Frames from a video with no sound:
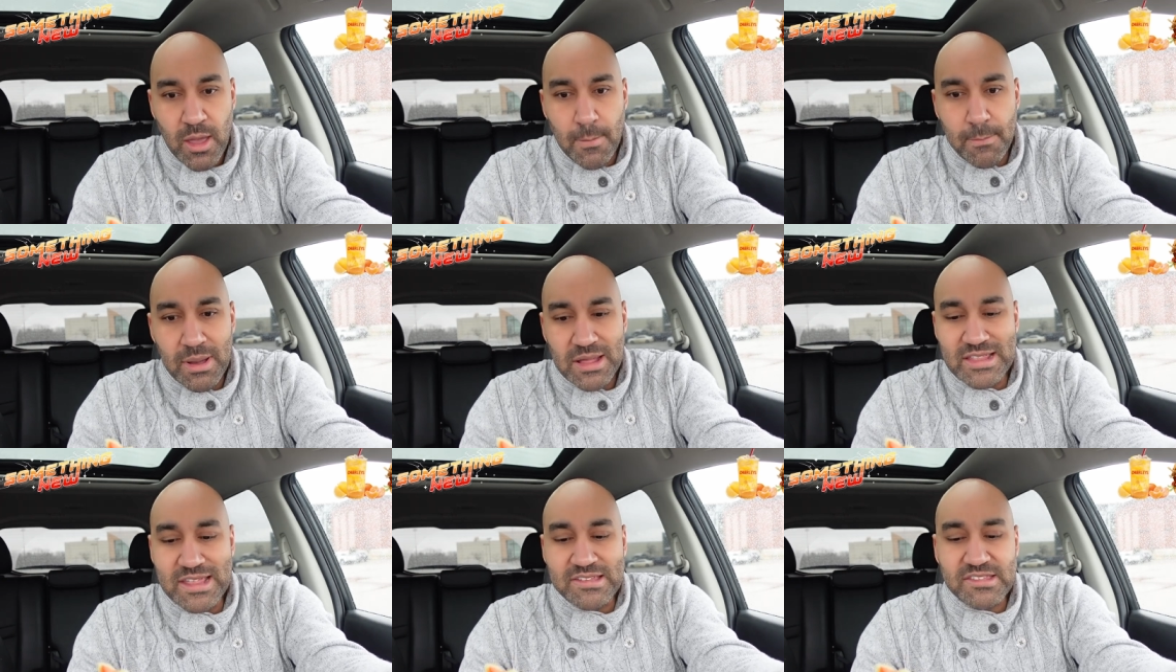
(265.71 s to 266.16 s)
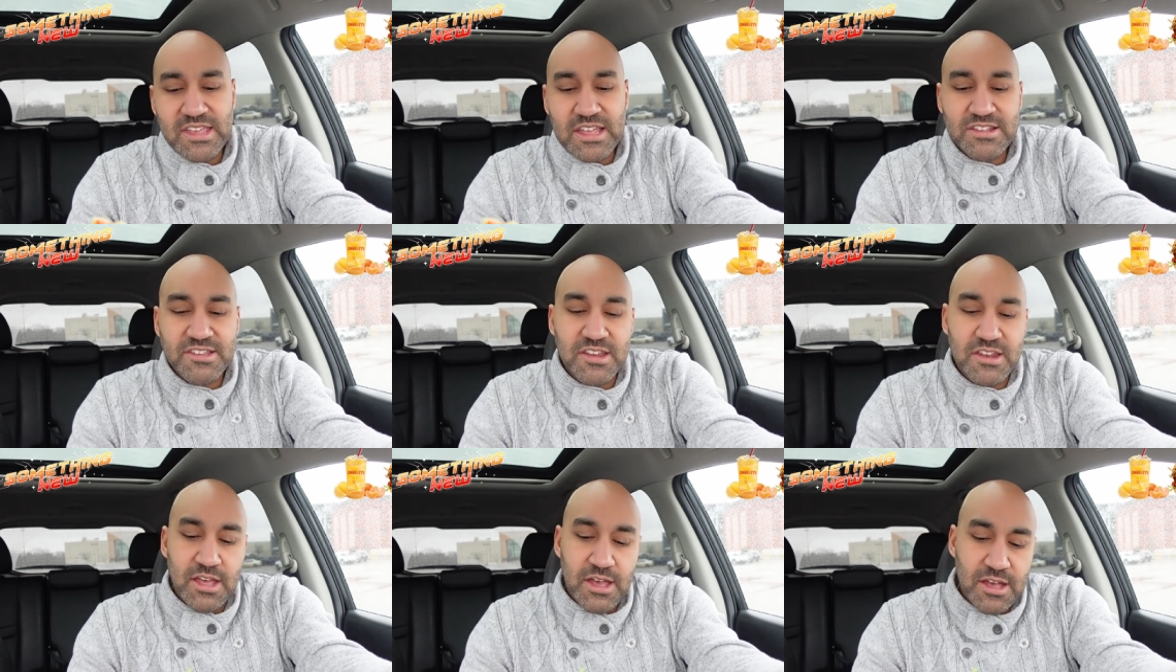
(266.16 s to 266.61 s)
But let's
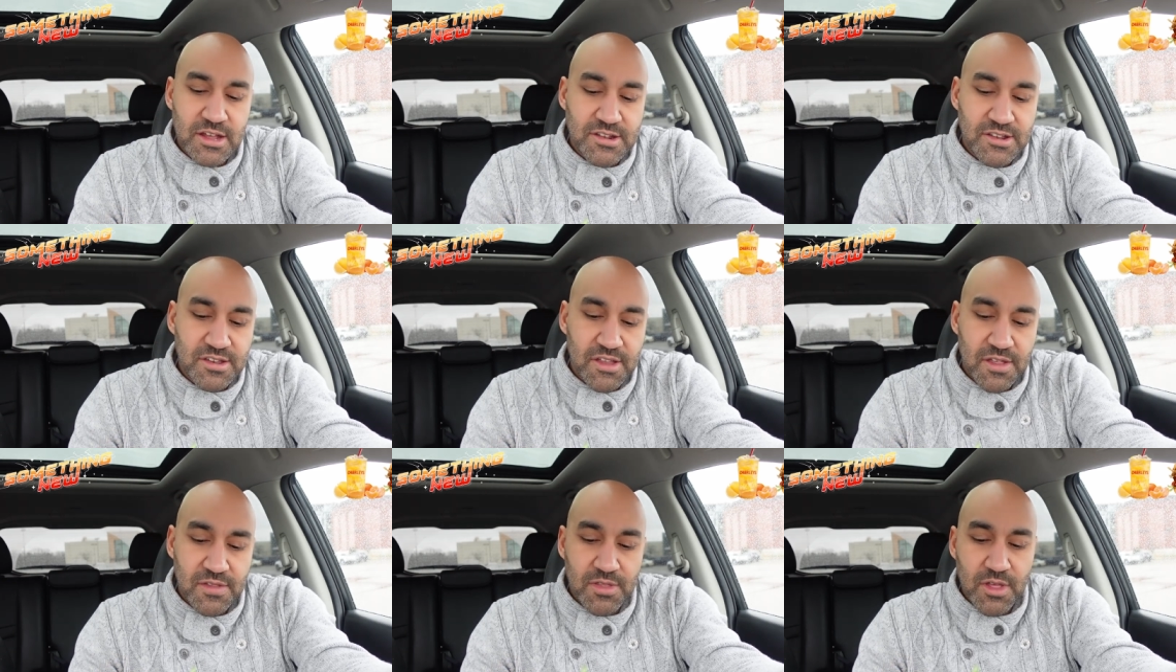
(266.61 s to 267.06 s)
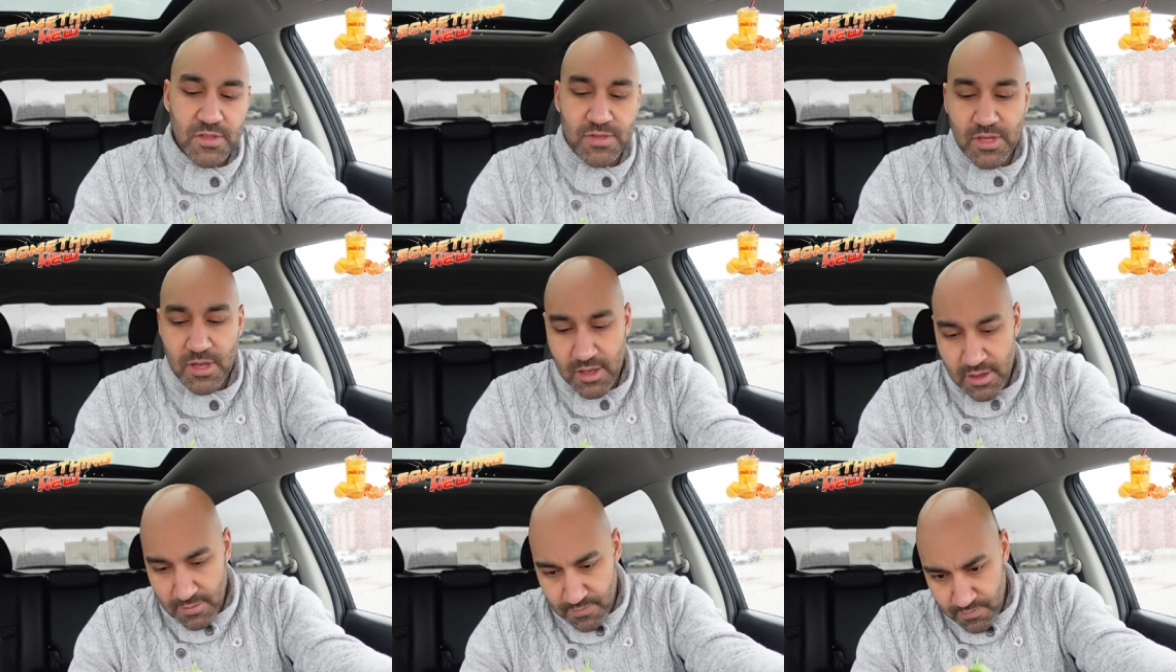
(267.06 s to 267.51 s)
get to the the, the
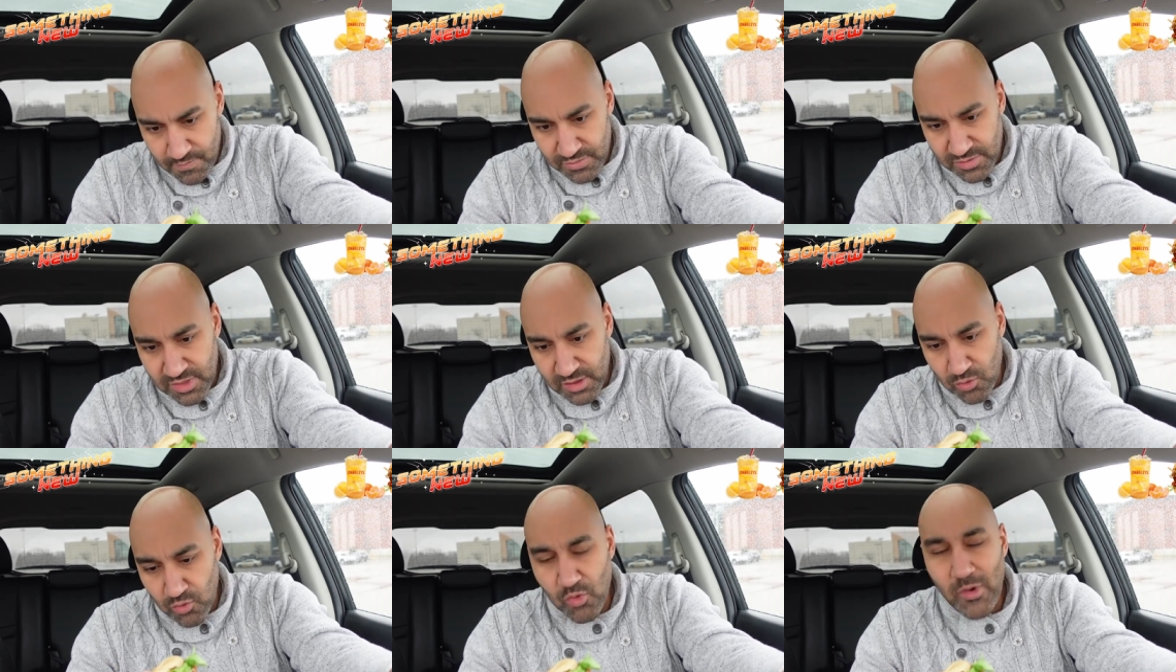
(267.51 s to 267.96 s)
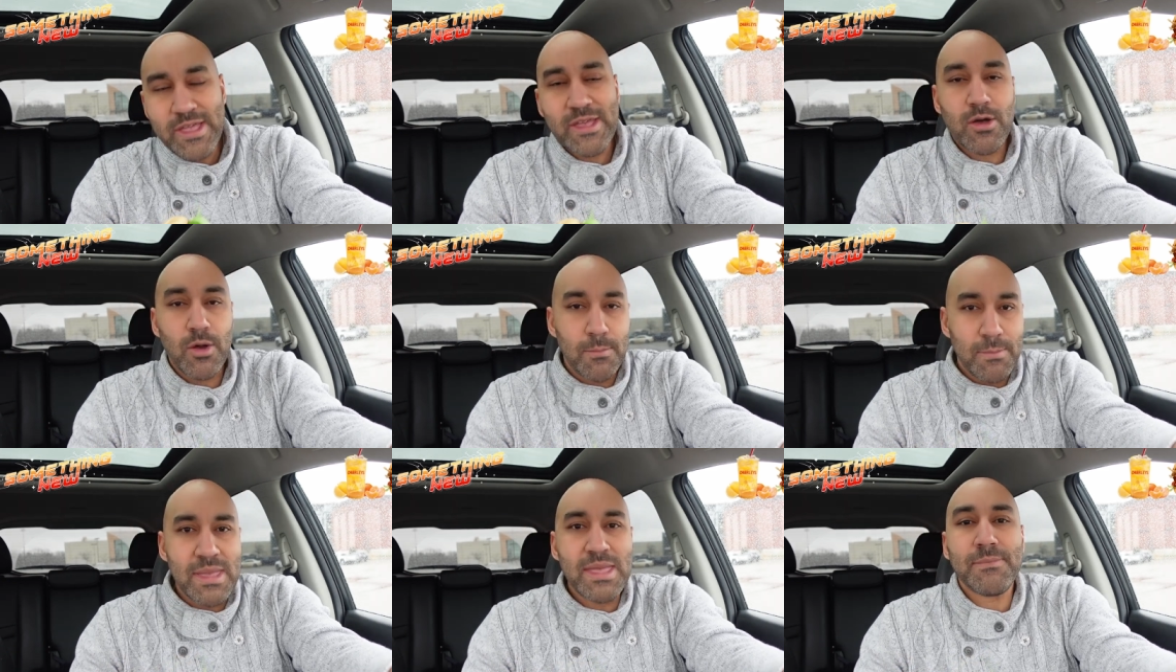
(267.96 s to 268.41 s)
the the
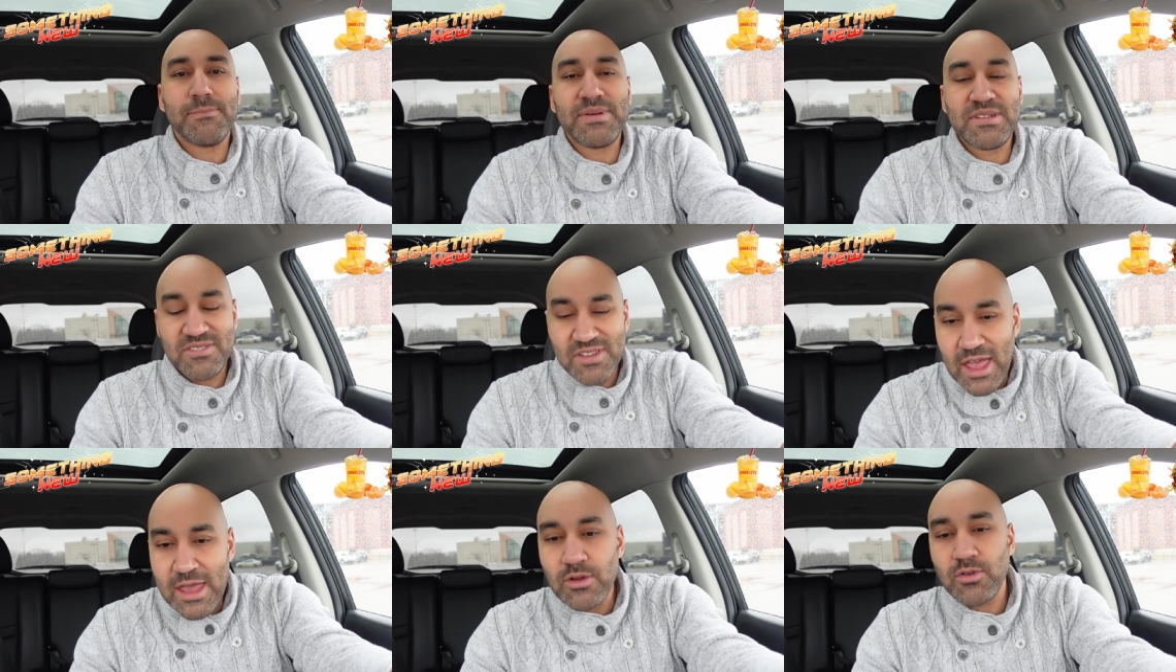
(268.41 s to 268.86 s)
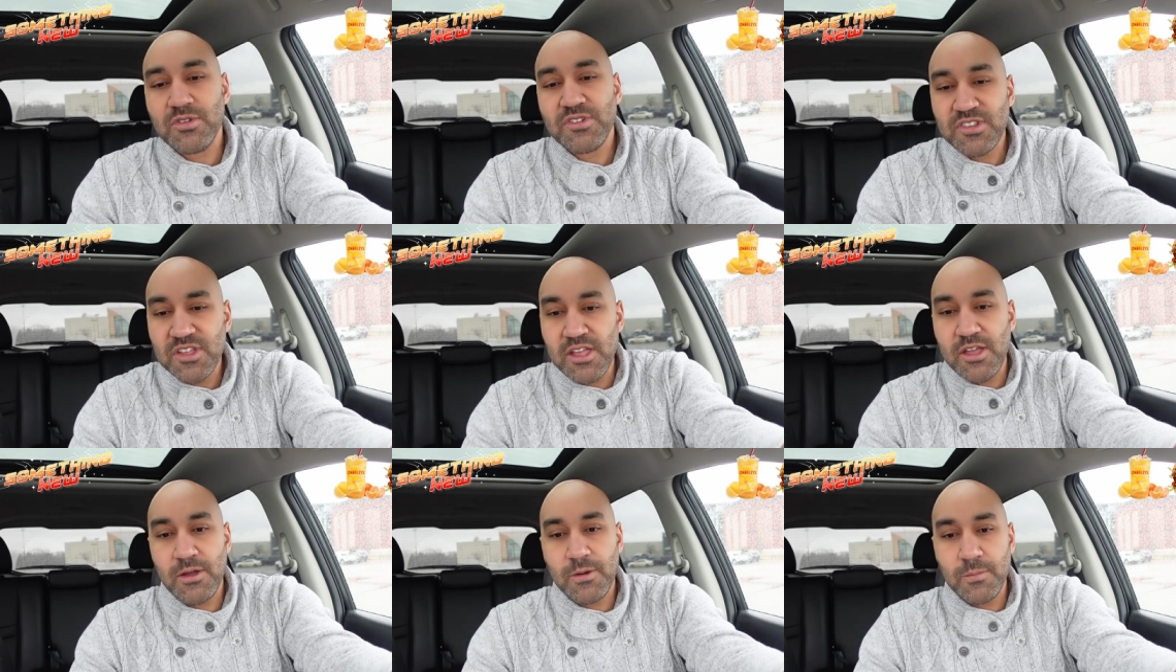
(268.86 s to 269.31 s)
real meat and
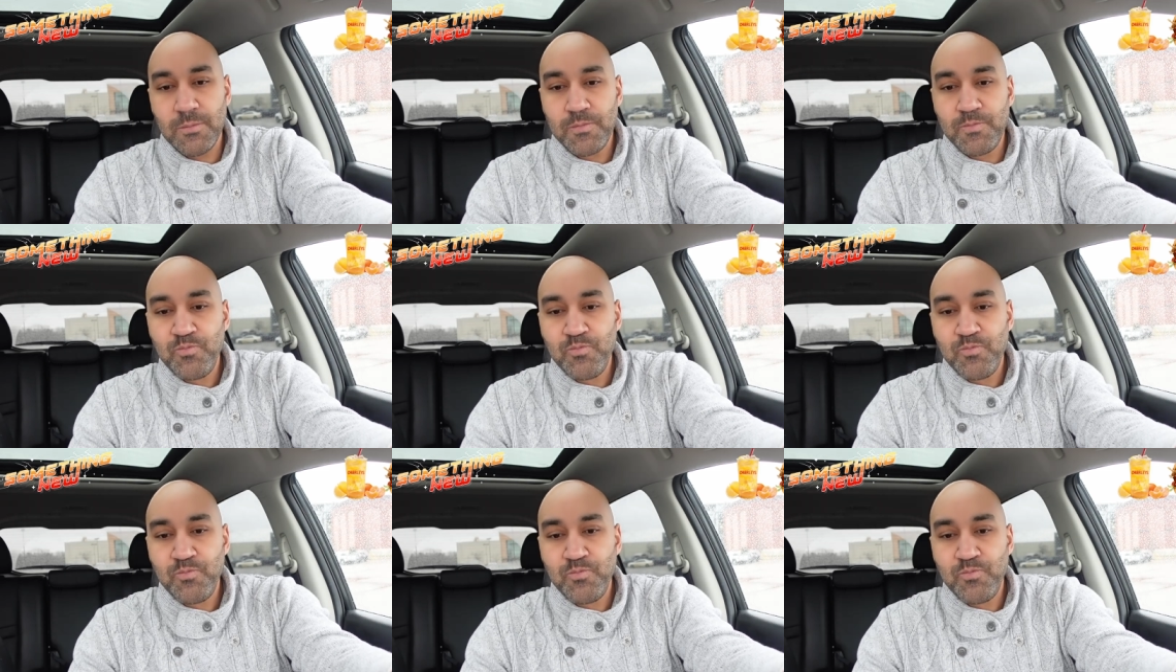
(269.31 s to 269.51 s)
potatoes here,